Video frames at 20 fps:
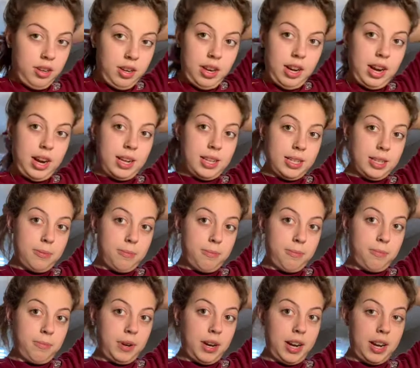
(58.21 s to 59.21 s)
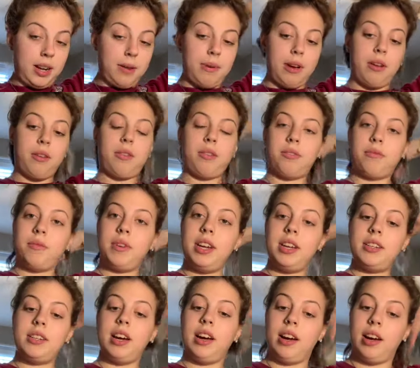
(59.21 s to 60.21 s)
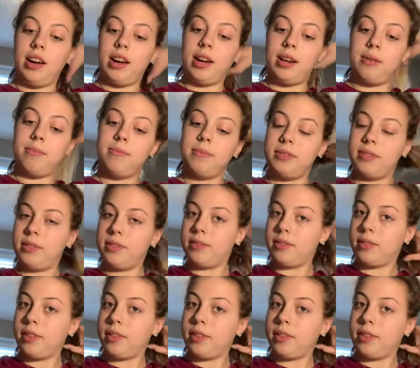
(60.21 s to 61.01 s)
I spray it about 3 times,